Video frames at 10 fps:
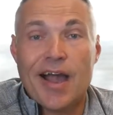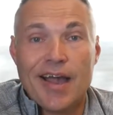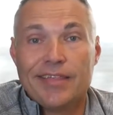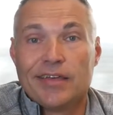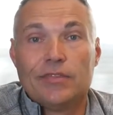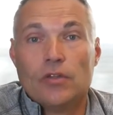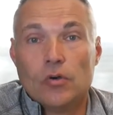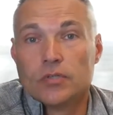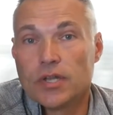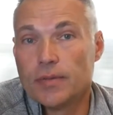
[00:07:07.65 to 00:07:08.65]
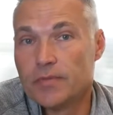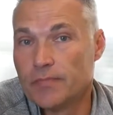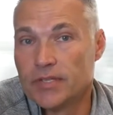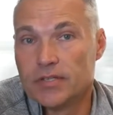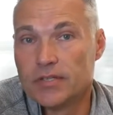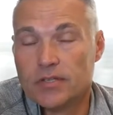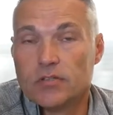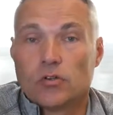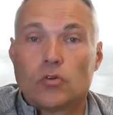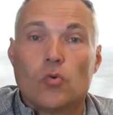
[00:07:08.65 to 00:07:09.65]
I think those types of businesses
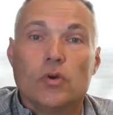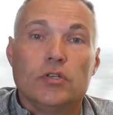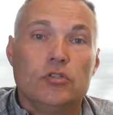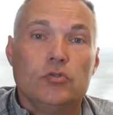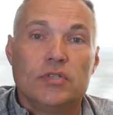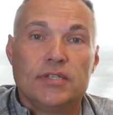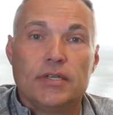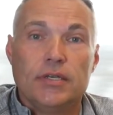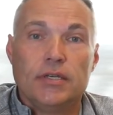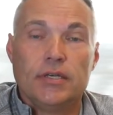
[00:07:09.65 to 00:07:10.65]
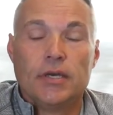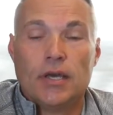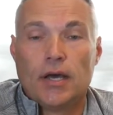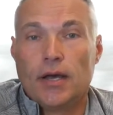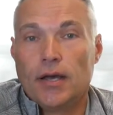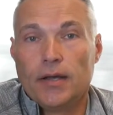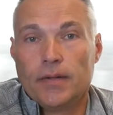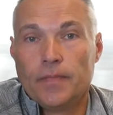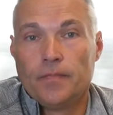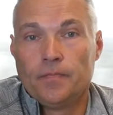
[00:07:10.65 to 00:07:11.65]
are going to see
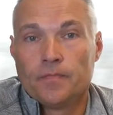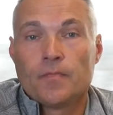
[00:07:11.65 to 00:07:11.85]
some